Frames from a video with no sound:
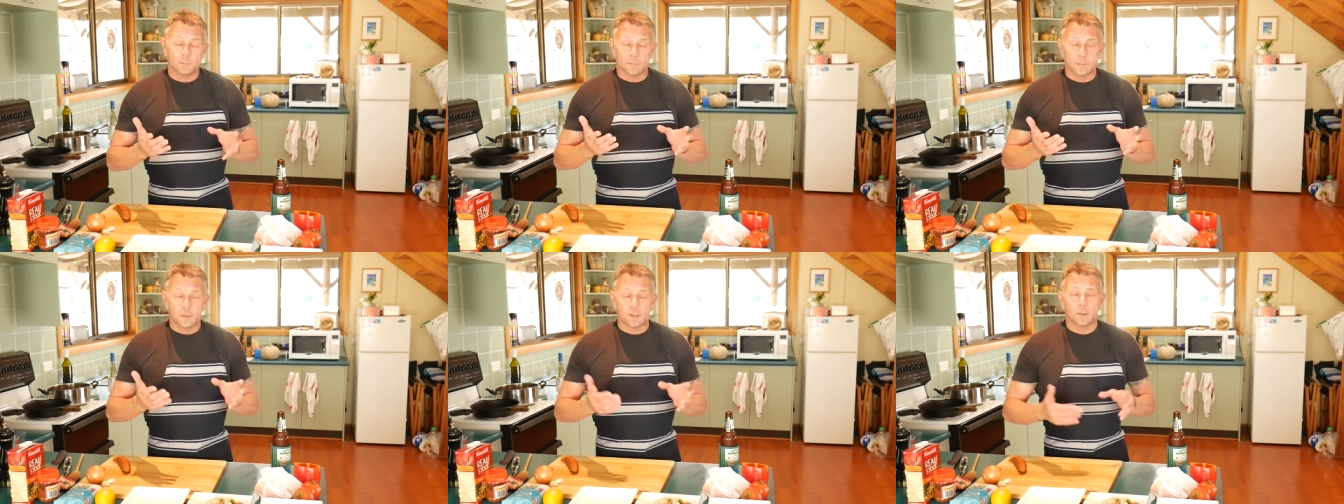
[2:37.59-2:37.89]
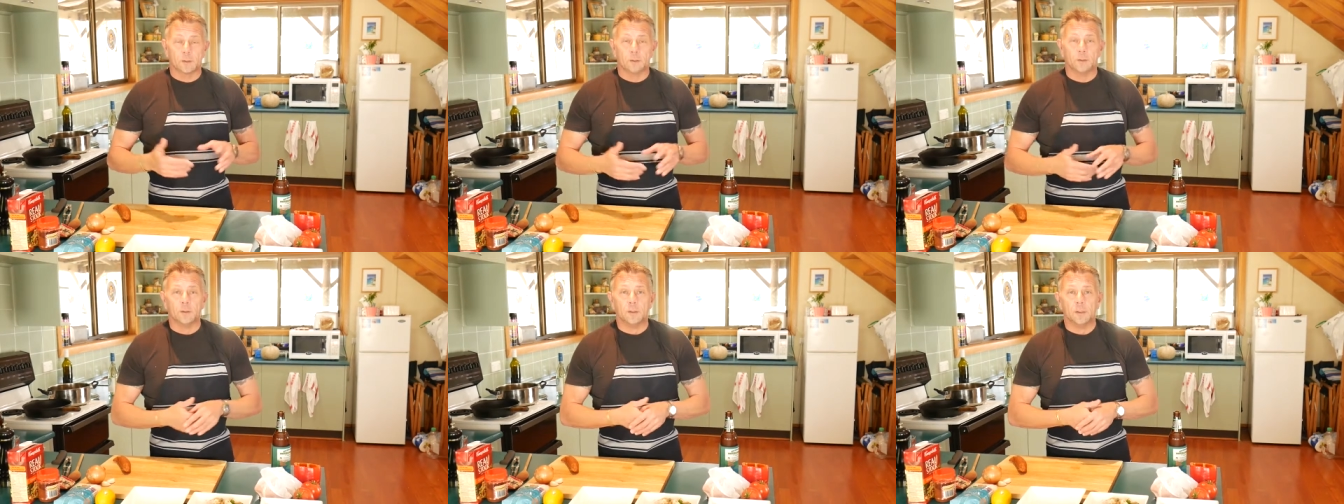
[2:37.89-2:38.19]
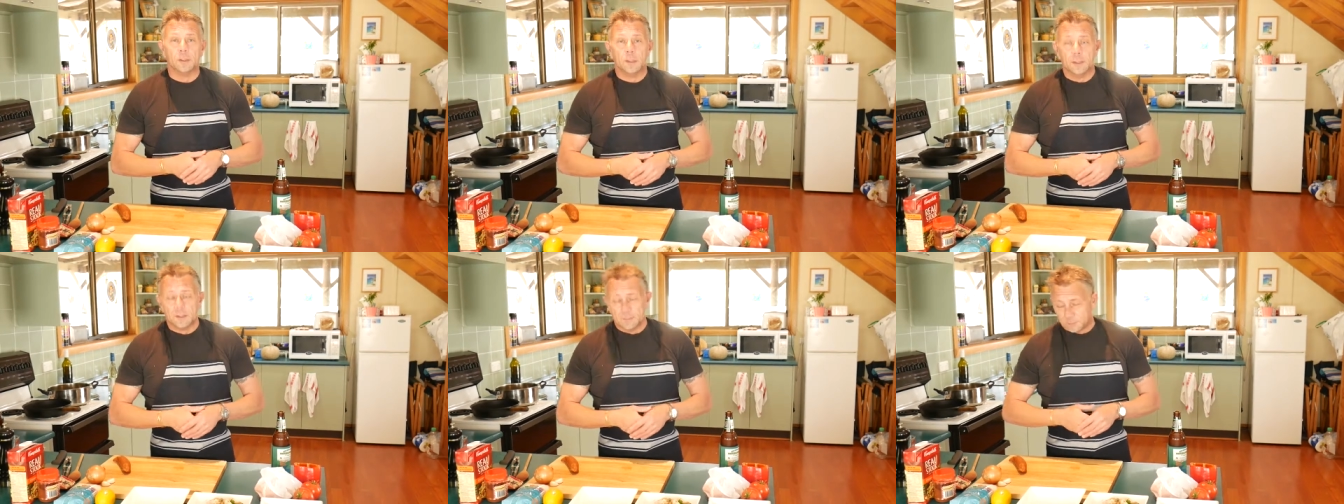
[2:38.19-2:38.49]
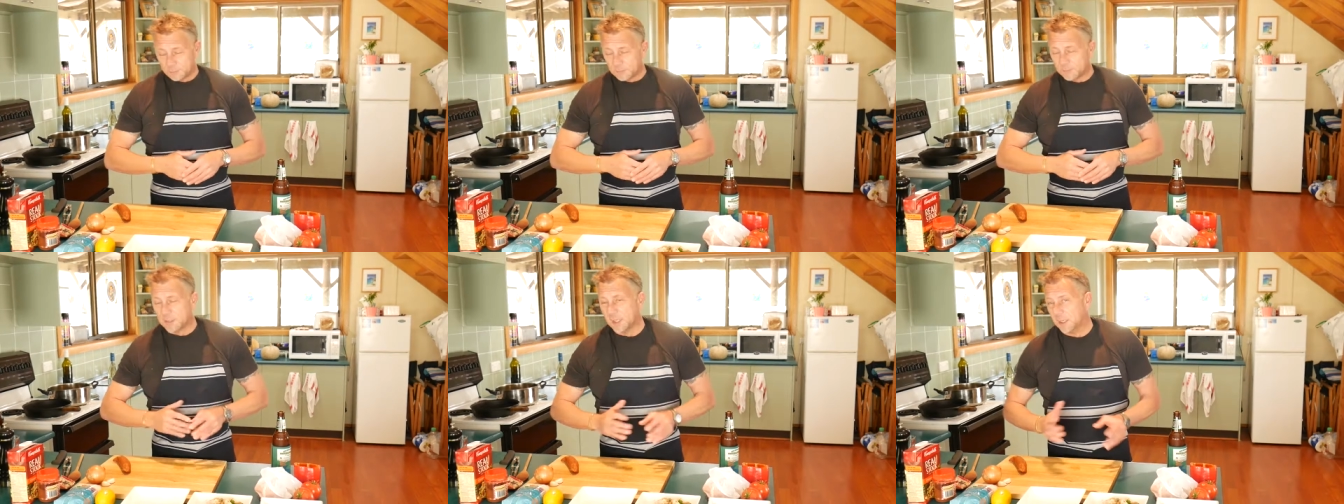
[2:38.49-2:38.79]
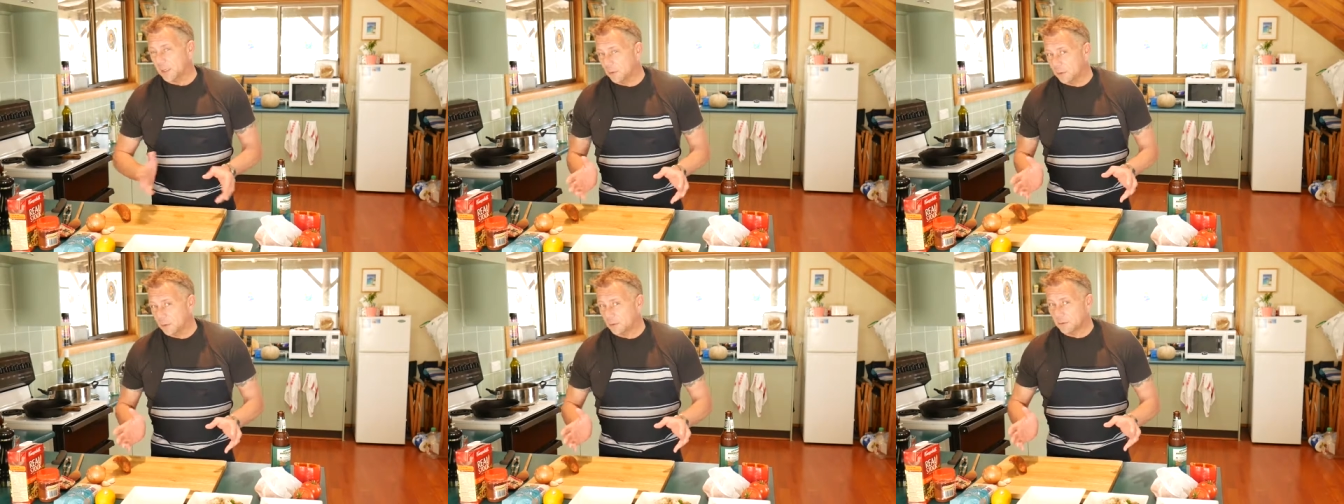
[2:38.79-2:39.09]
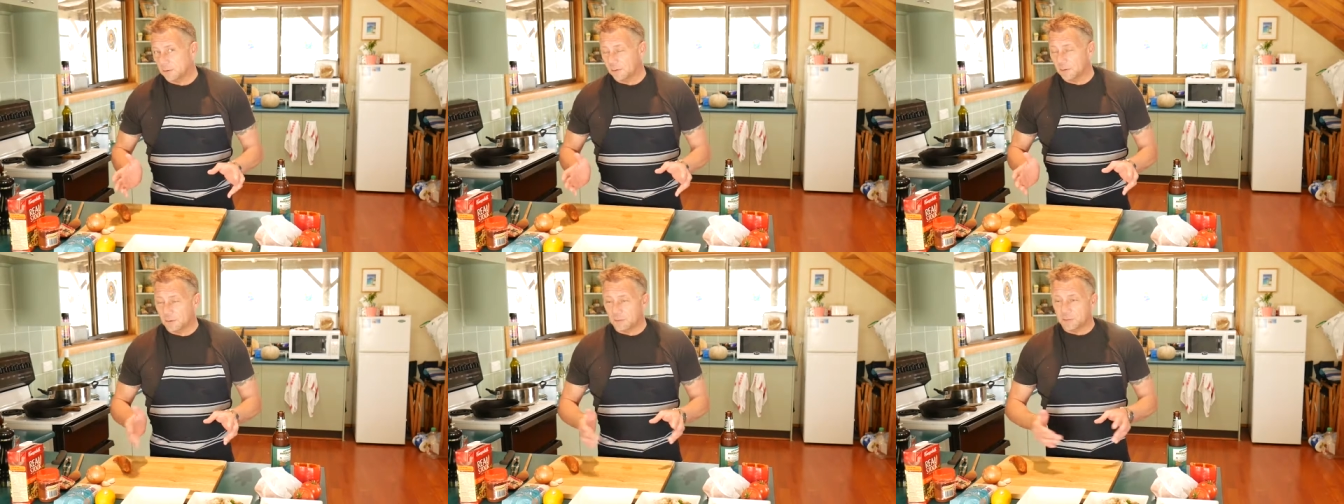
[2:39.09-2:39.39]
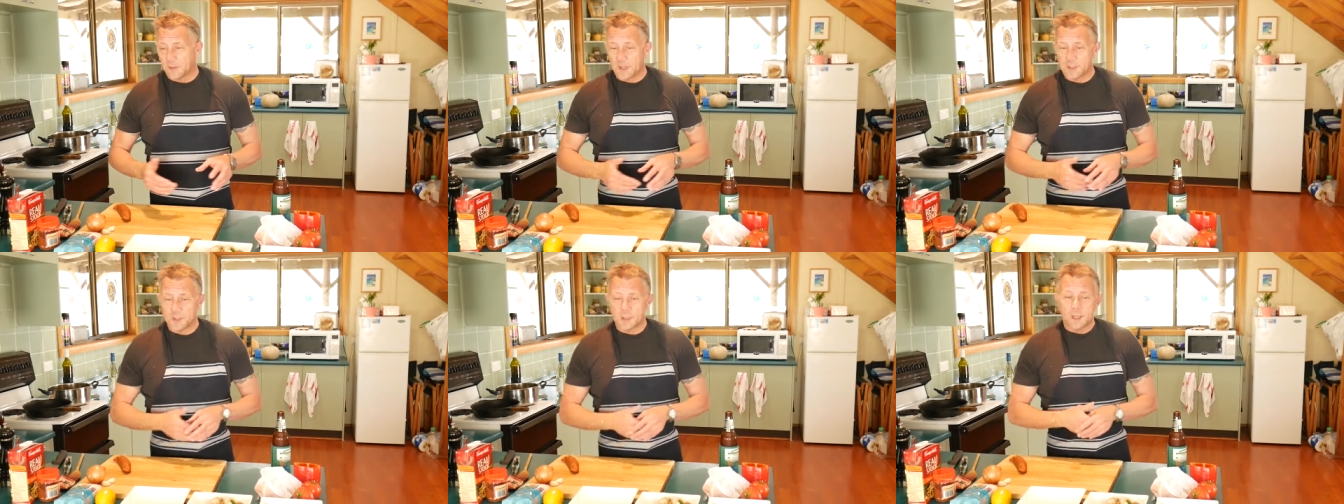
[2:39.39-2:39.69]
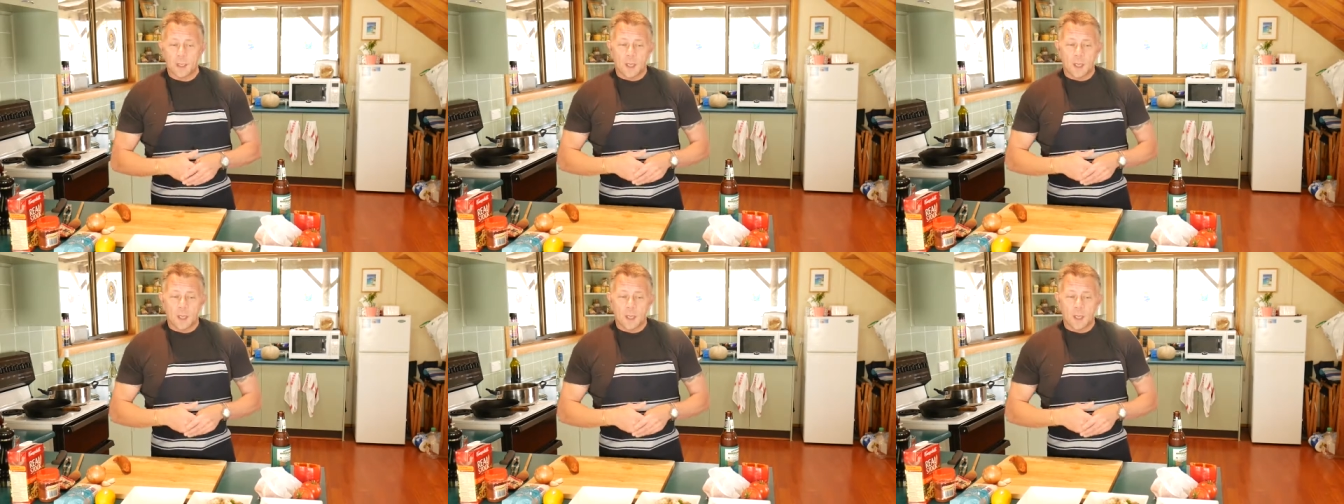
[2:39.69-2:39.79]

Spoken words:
yeah, cool. Didn't look real flash,